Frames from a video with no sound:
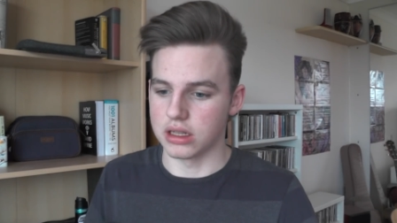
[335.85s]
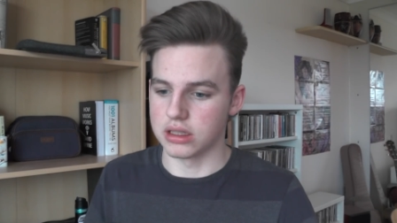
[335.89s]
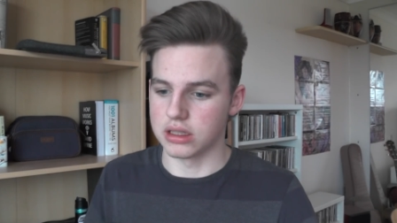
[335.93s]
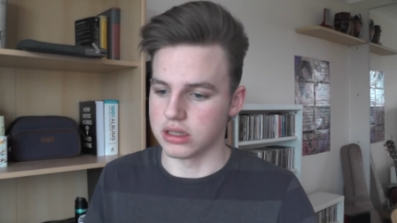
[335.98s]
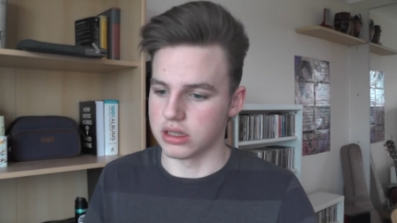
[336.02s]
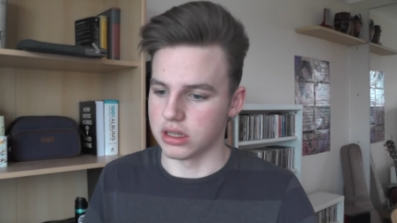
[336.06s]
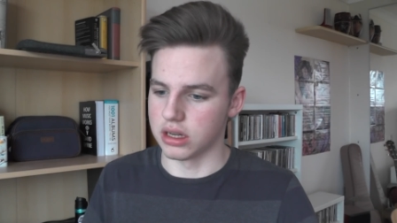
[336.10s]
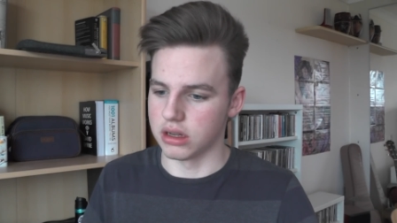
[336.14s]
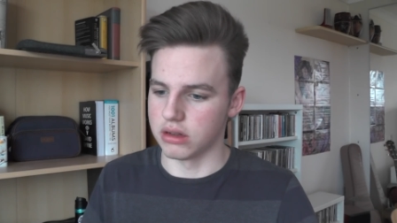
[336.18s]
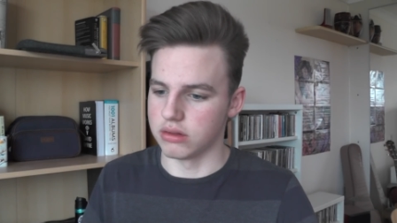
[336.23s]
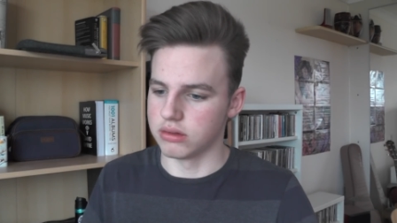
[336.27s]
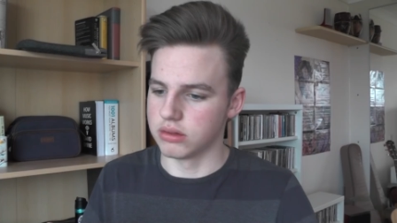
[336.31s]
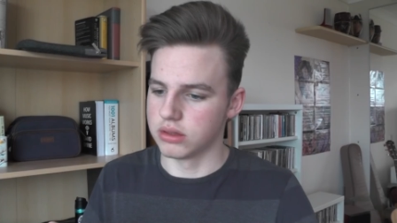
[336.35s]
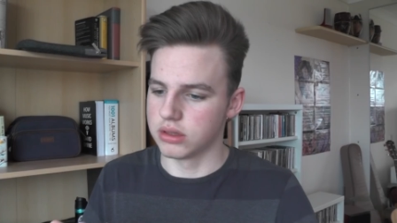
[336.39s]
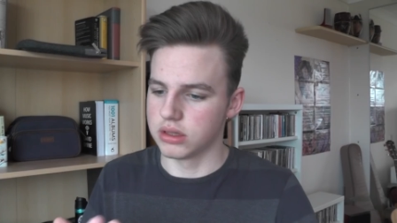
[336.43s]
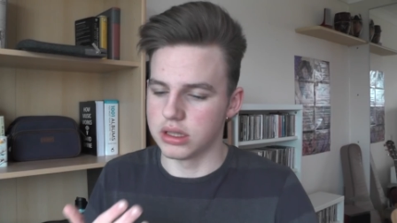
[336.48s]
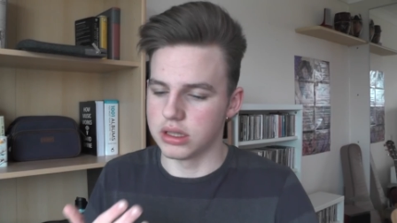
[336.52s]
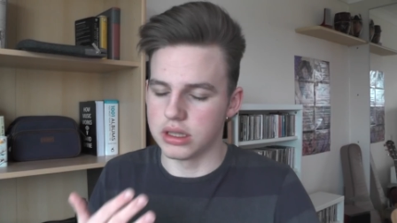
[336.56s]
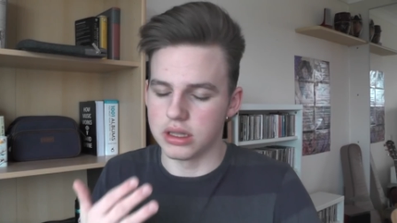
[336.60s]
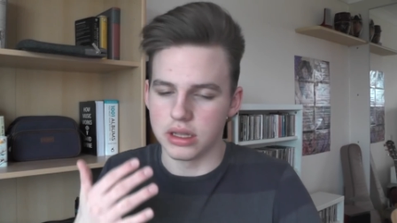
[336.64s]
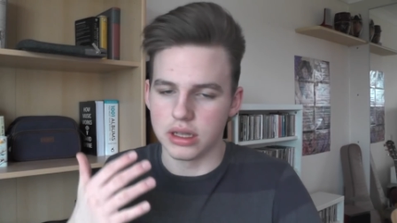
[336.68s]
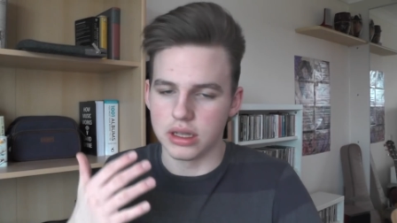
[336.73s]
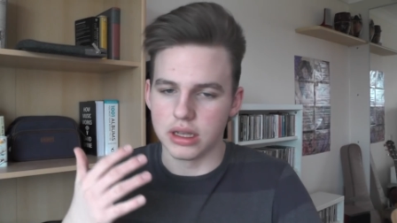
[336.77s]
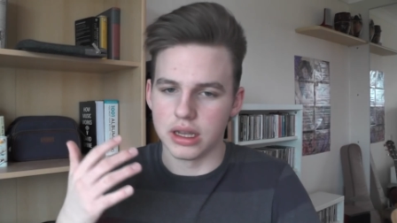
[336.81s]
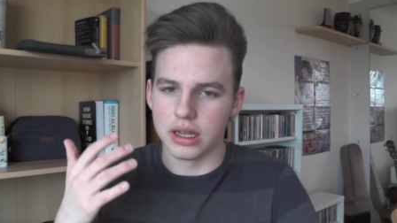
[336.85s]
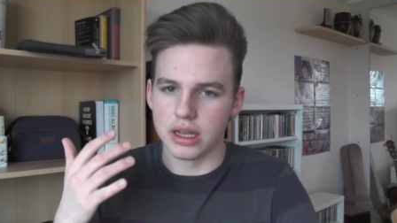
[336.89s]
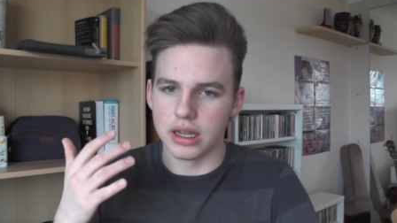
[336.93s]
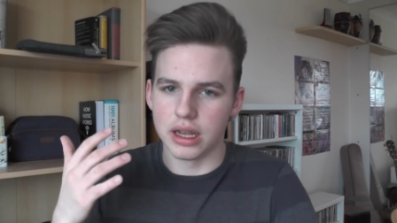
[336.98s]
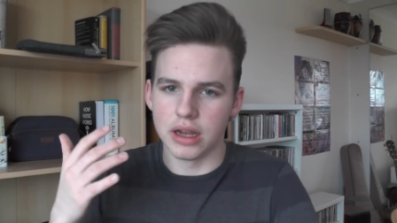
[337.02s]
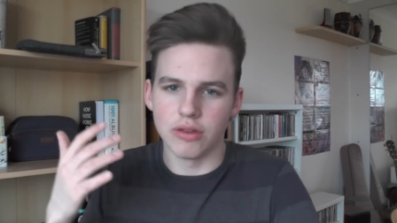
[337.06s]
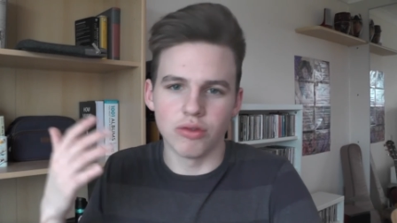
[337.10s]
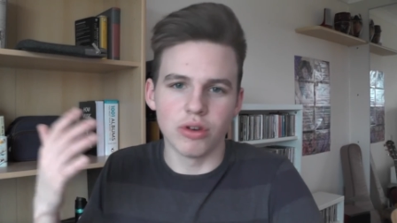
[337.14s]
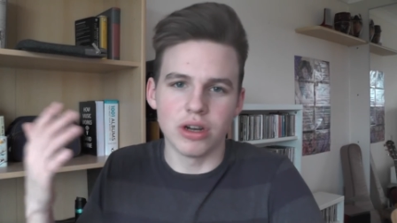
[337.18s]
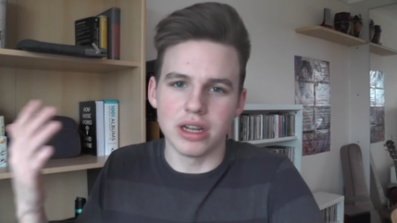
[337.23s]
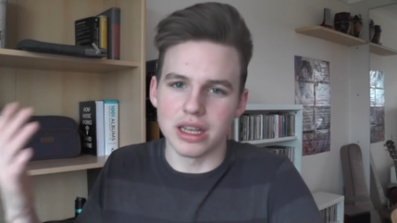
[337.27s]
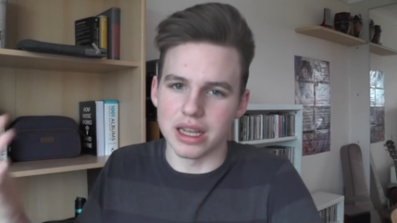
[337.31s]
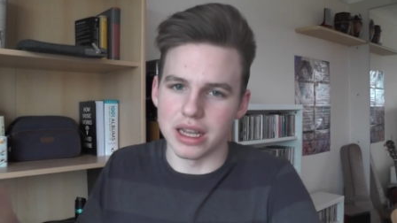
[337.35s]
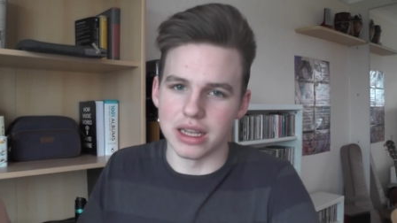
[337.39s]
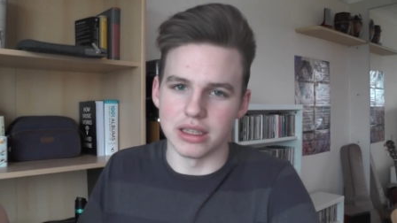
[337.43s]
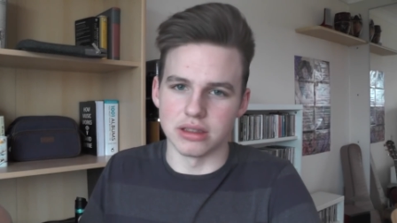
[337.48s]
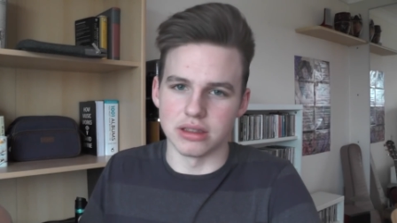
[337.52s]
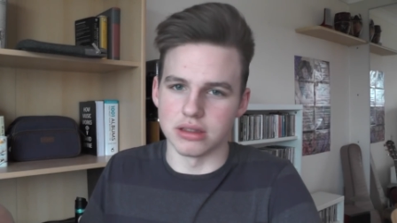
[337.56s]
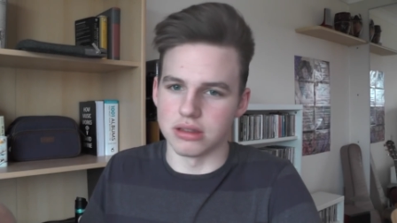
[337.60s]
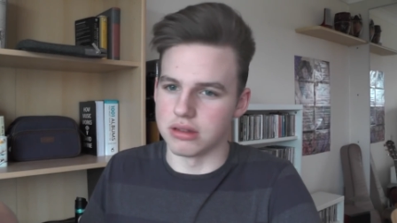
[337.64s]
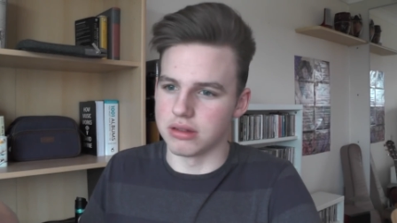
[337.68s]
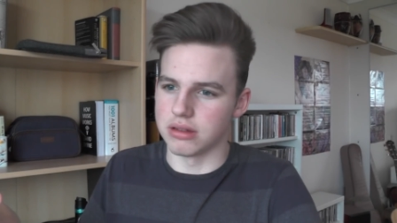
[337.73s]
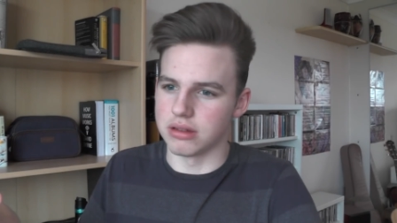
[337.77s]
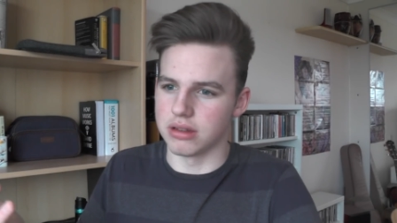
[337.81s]
so it really
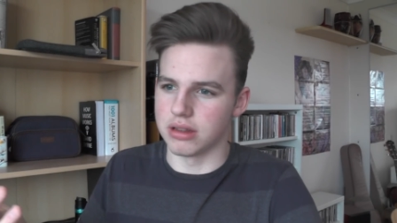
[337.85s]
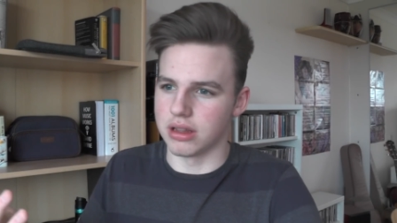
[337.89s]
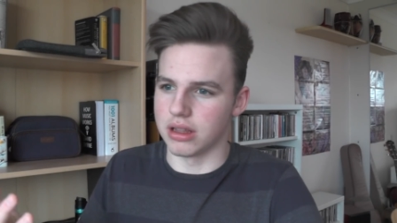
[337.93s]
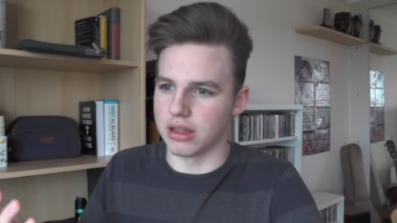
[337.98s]
isn't,